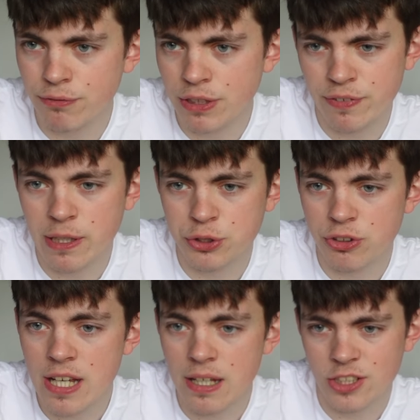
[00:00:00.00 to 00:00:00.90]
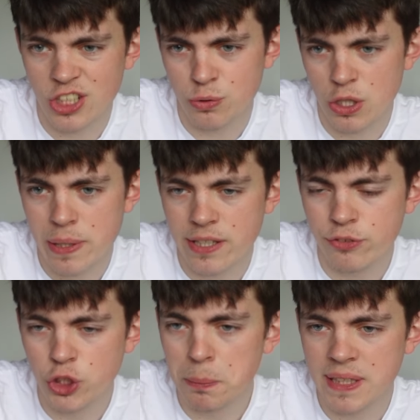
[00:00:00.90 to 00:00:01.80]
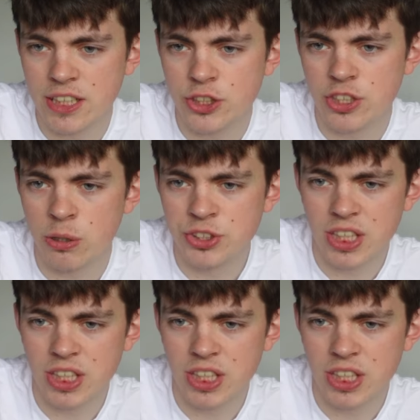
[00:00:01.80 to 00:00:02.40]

this video is great. I don't know why they've duplicated stones